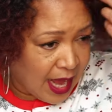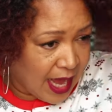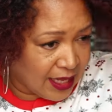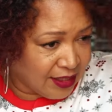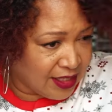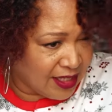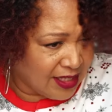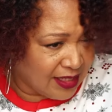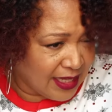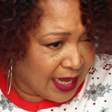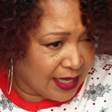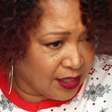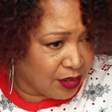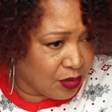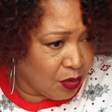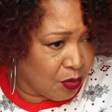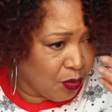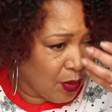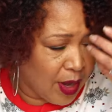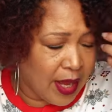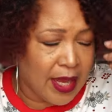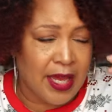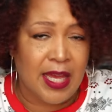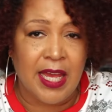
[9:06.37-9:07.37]
I just like the
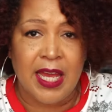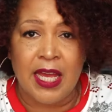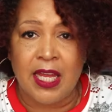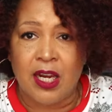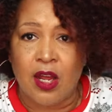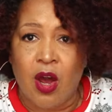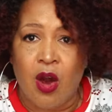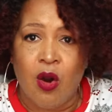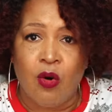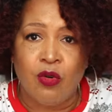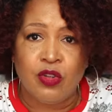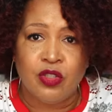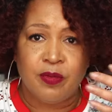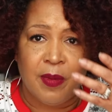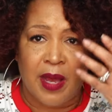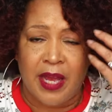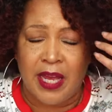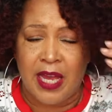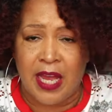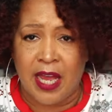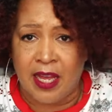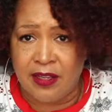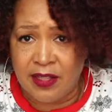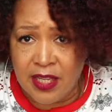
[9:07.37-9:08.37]
way it holds my
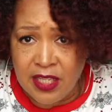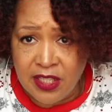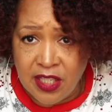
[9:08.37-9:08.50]
hair.